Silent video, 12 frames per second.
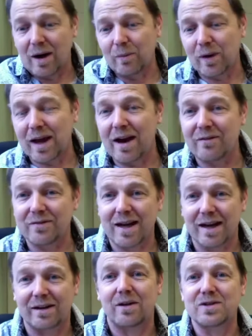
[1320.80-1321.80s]
and we have
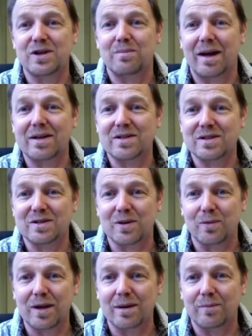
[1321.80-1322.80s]
technology and medicine, so
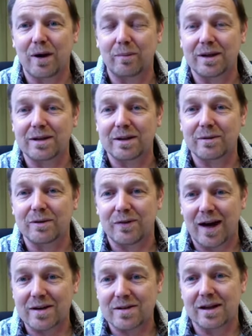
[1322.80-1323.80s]
we can probably deal with
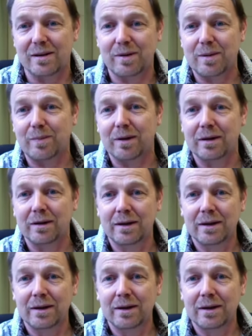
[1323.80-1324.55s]
vaccinating people,